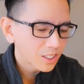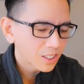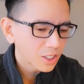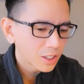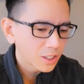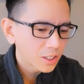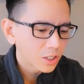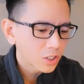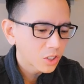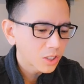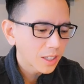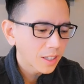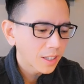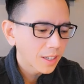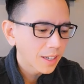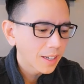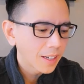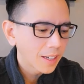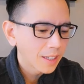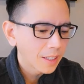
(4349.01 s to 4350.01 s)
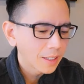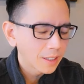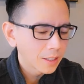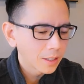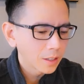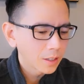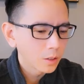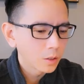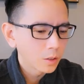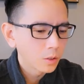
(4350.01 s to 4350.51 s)
this is
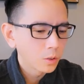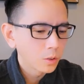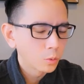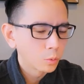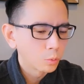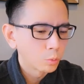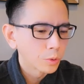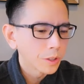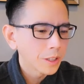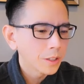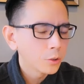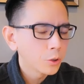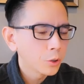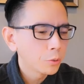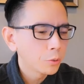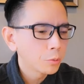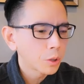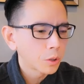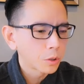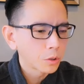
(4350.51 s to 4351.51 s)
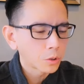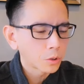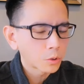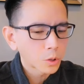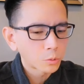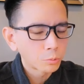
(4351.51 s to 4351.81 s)
a renewal